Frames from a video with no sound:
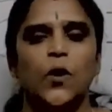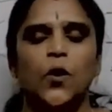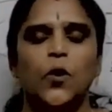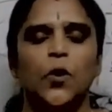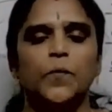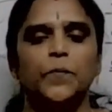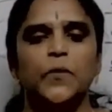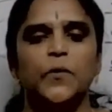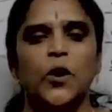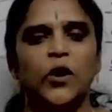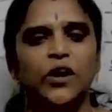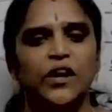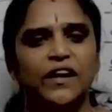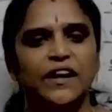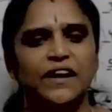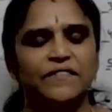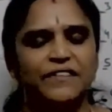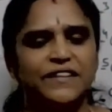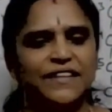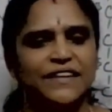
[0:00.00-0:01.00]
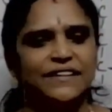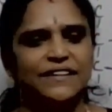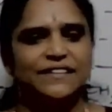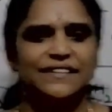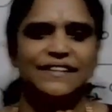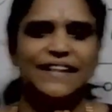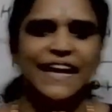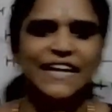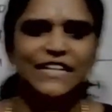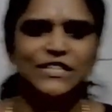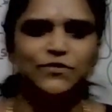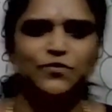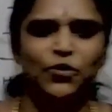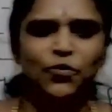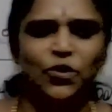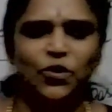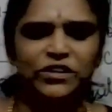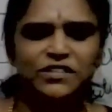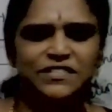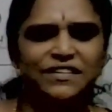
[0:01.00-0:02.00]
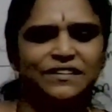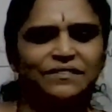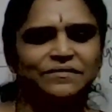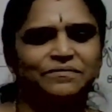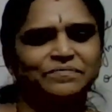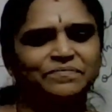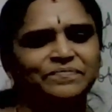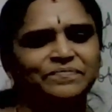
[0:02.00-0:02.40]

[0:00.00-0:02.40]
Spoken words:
Hope you're clear with it. Thanks for watching.